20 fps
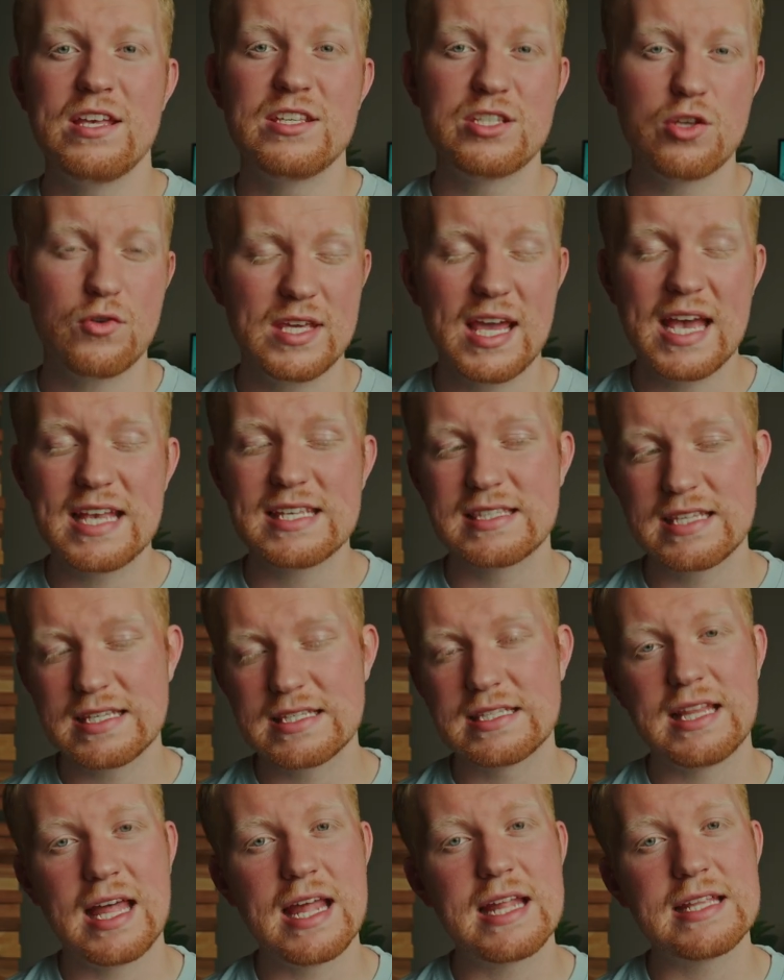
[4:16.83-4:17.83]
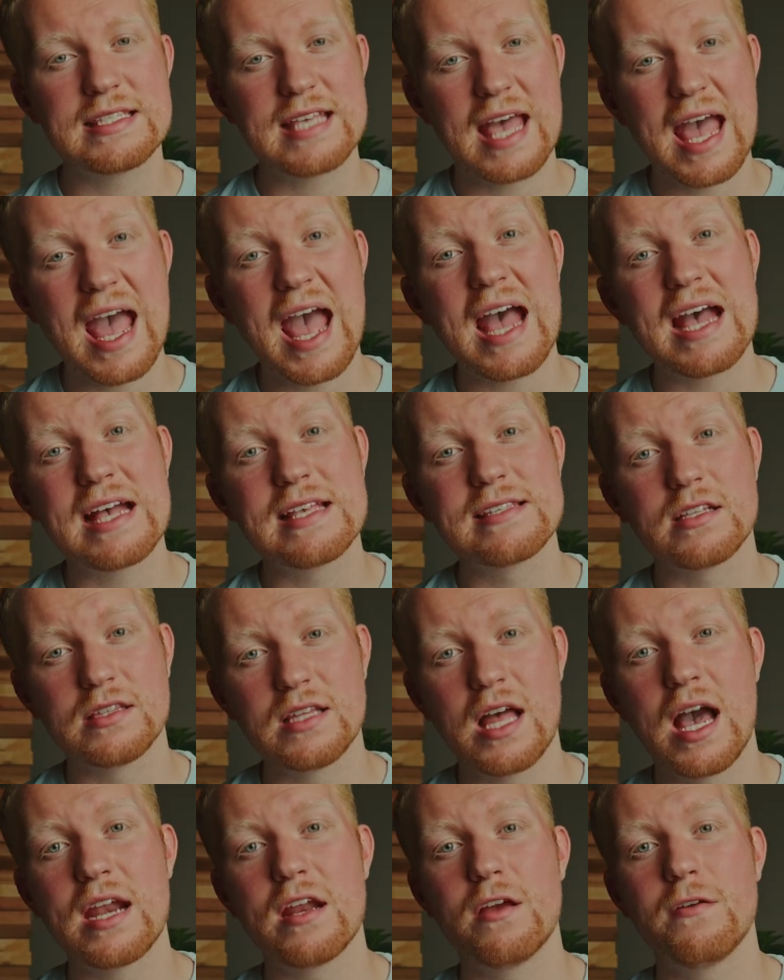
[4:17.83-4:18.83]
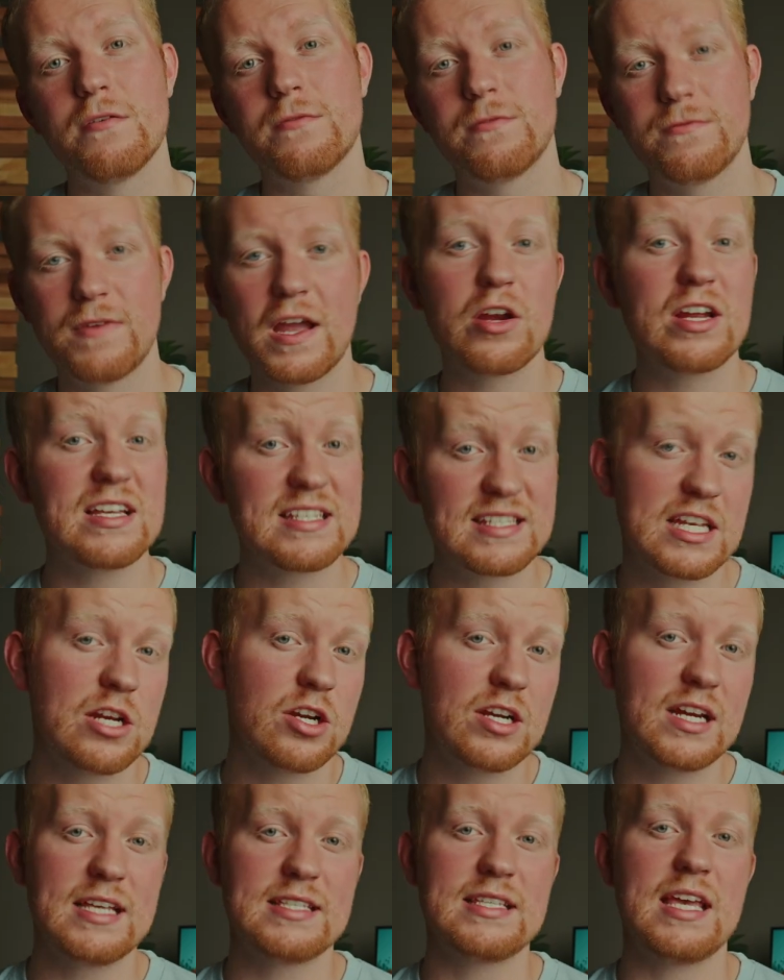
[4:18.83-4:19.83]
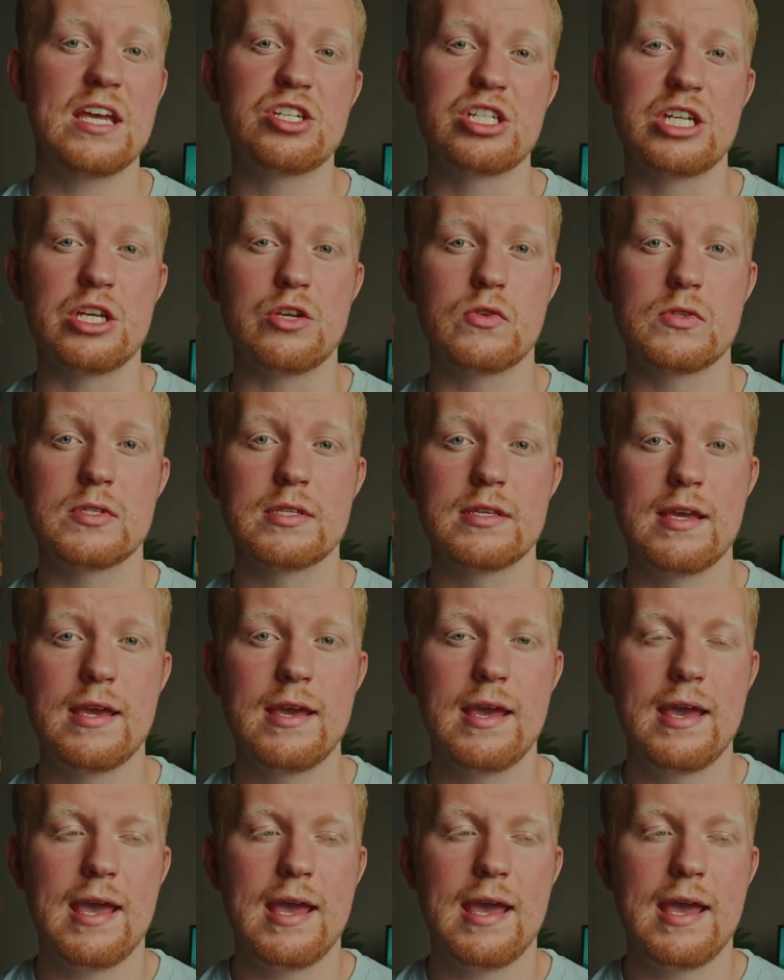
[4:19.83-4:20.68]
So yes, this lens has a lot of very serious issues.